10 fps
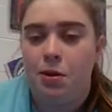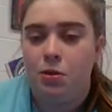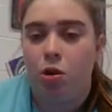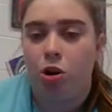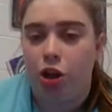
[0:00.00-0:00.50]

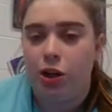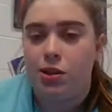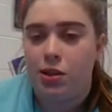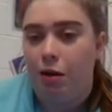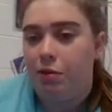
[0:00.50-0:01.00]
So our
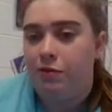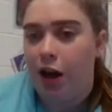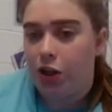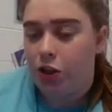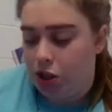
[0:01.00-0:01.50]
greatest common
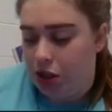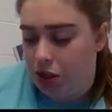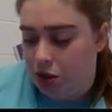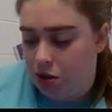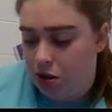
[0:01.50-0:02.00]
factor
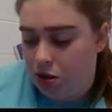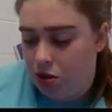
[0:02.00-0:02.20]
is